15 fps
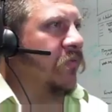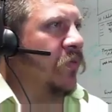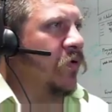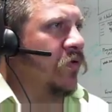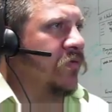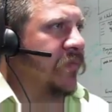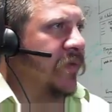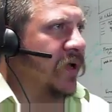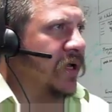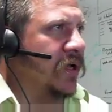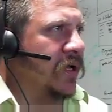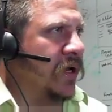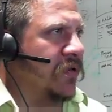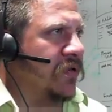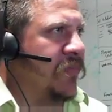the
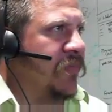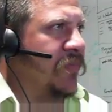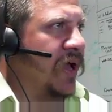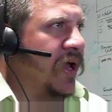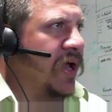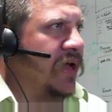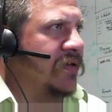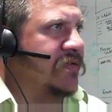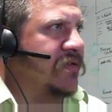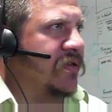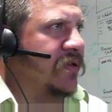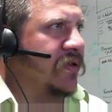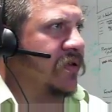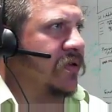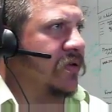movement, let's pass
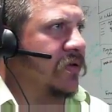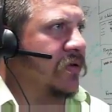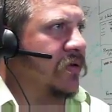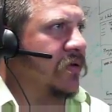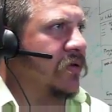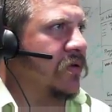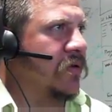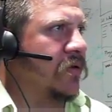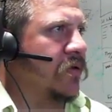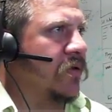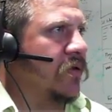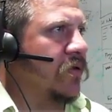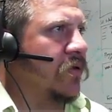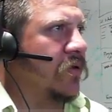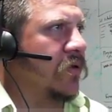in,
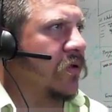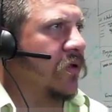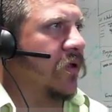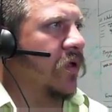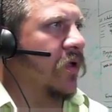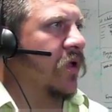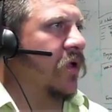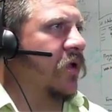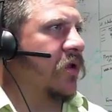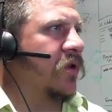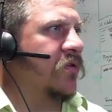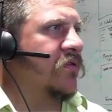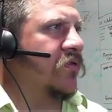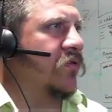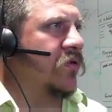
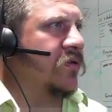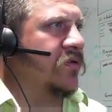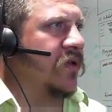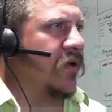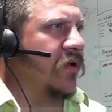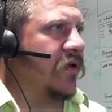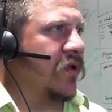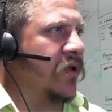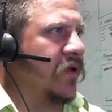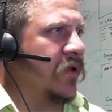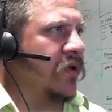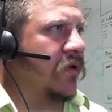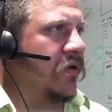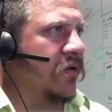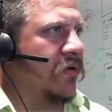let's do it down
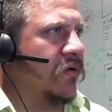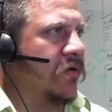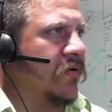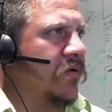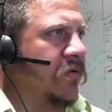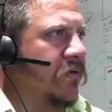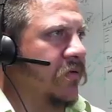here.